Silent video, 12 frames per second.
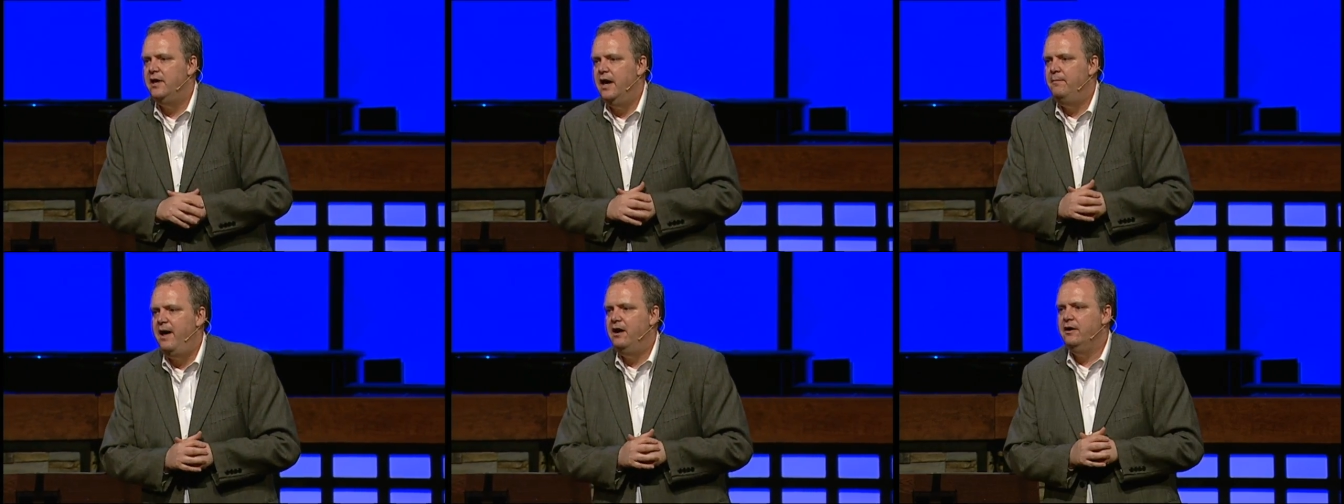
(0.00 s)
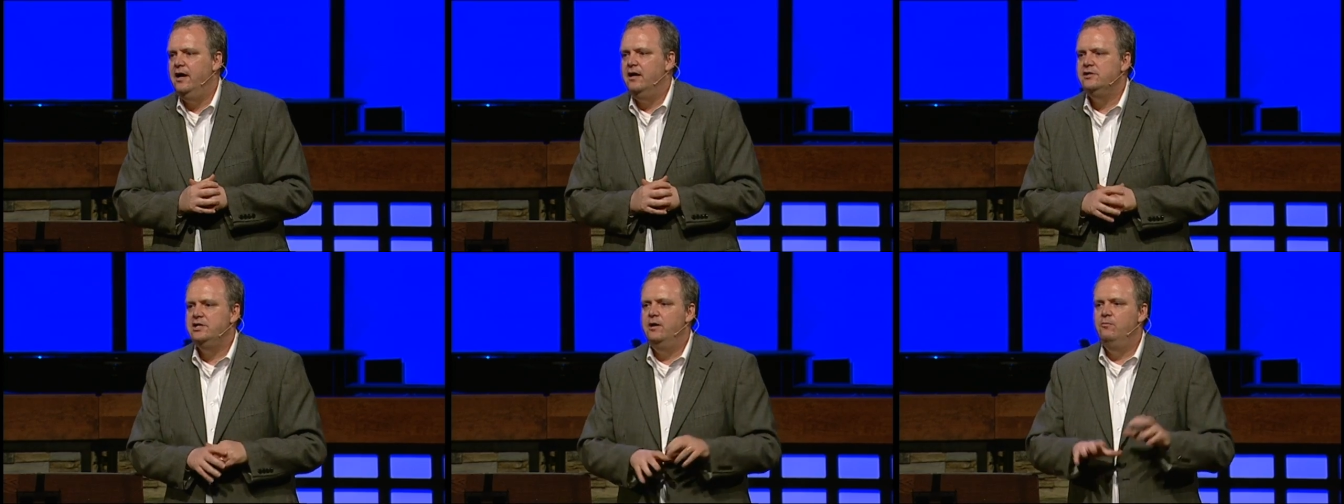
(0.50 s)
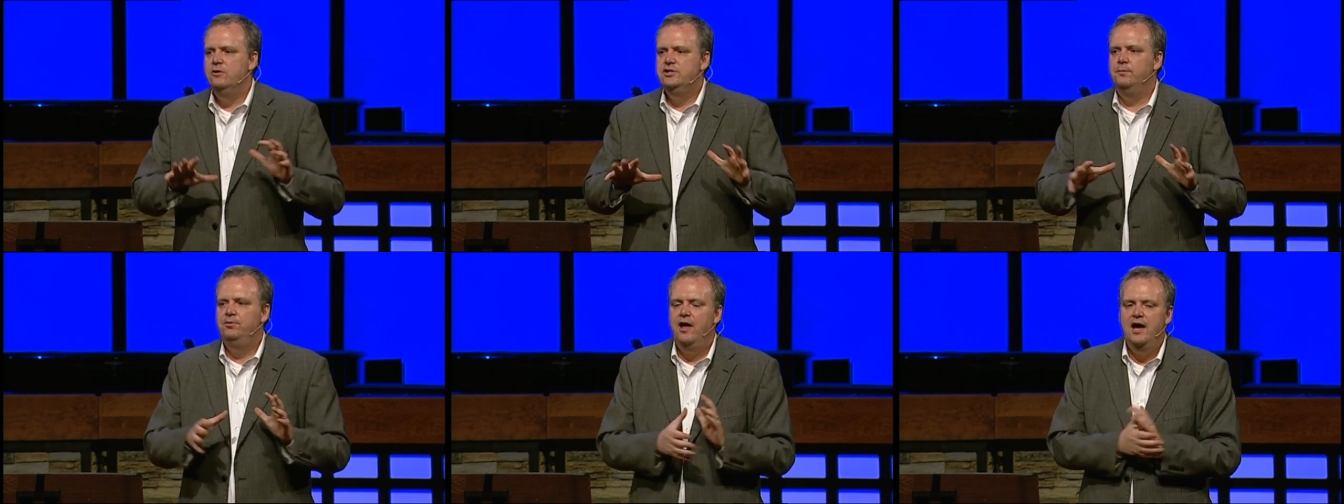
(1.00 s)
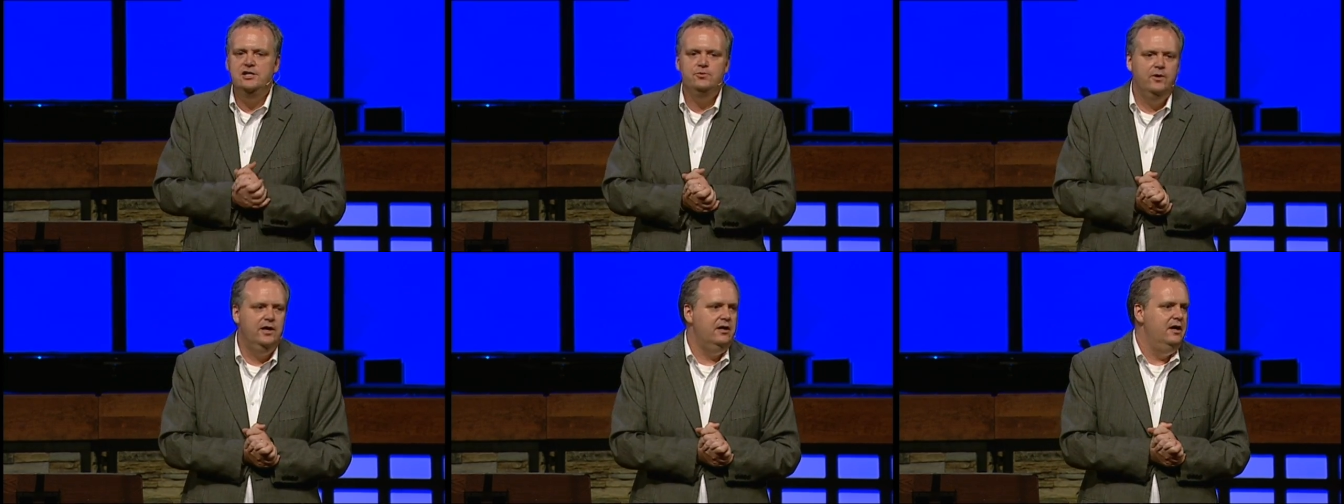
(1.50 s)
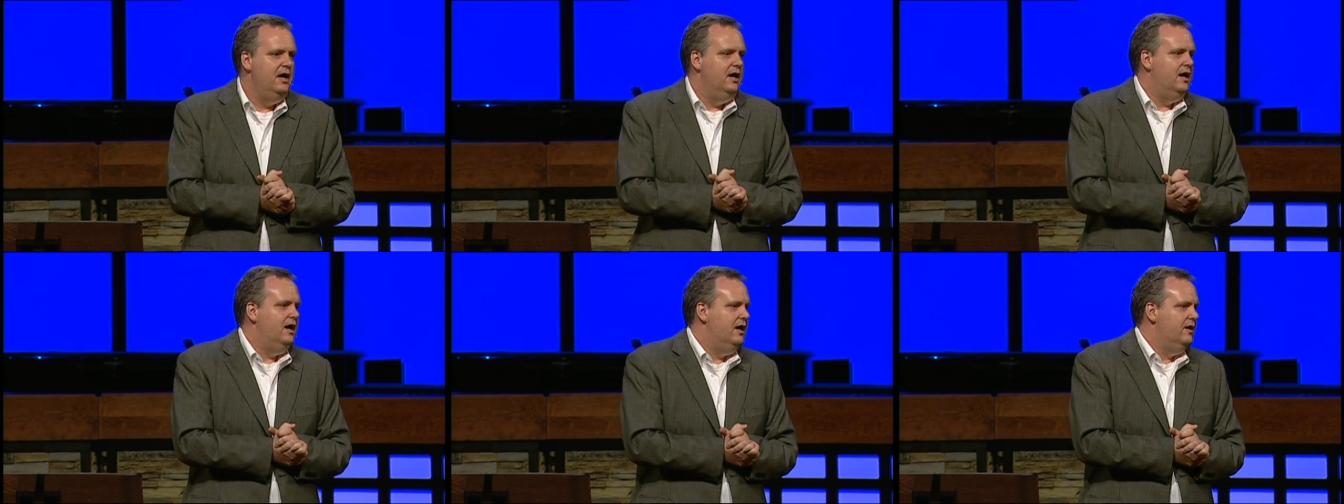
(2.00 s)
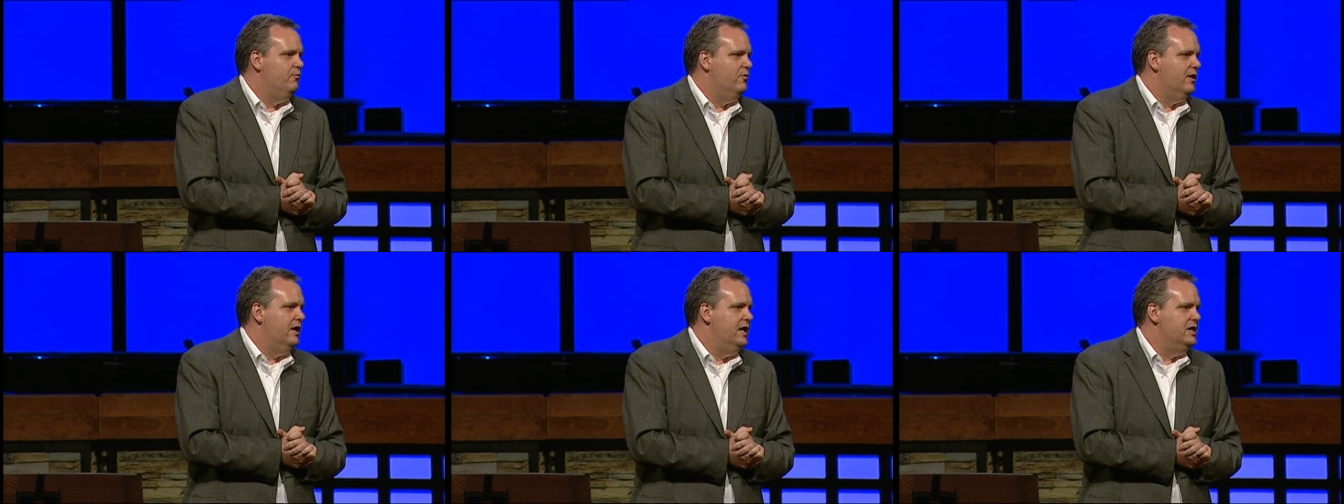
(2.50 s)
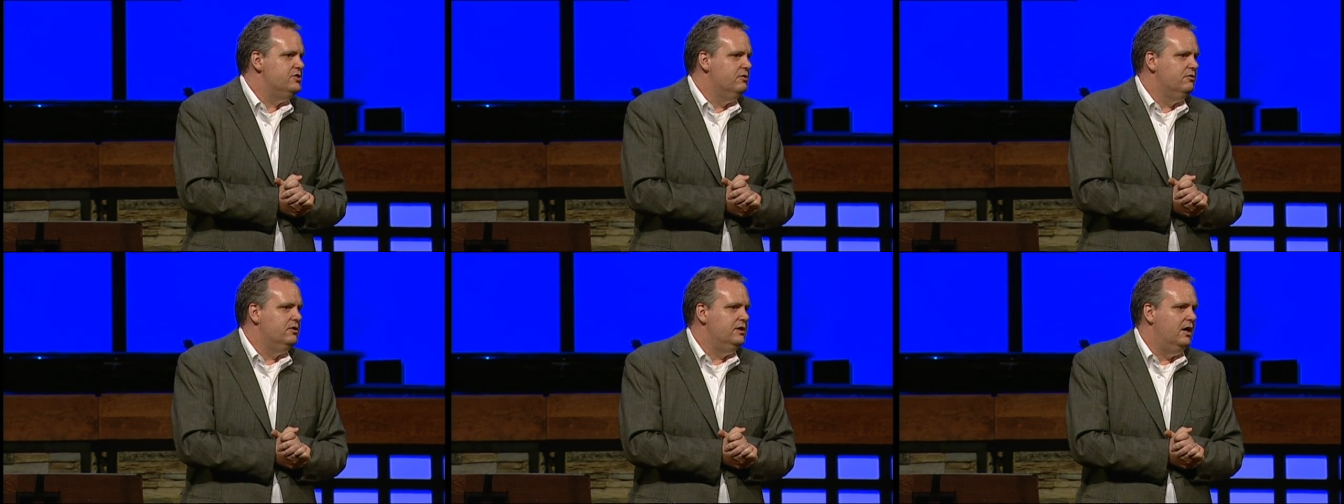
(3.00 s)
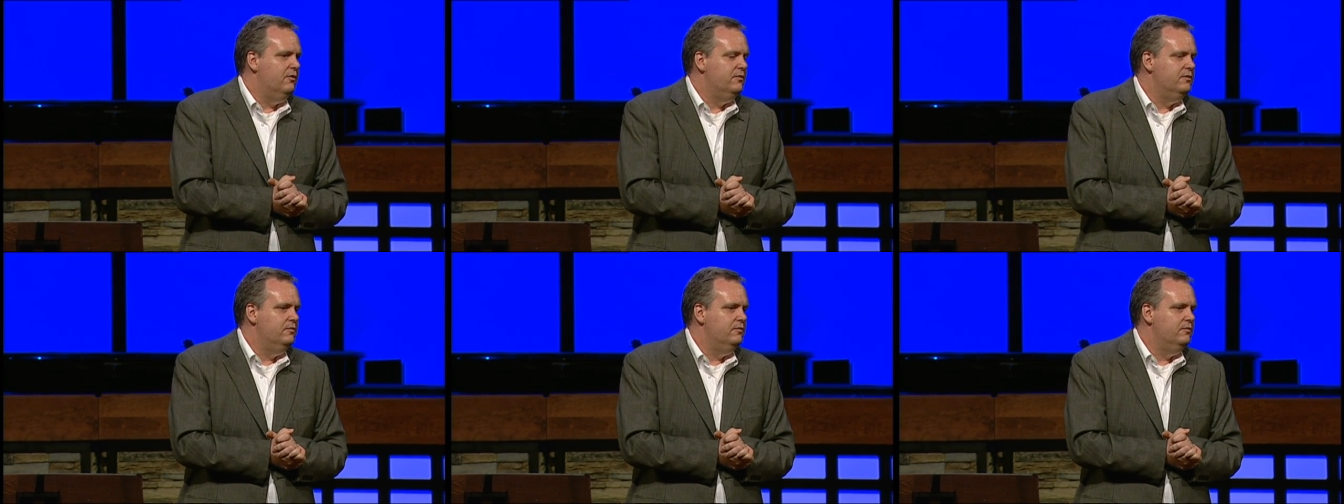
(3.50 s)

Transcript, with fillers: And Mount Gerizim was the place where, uh, where Israel, uh,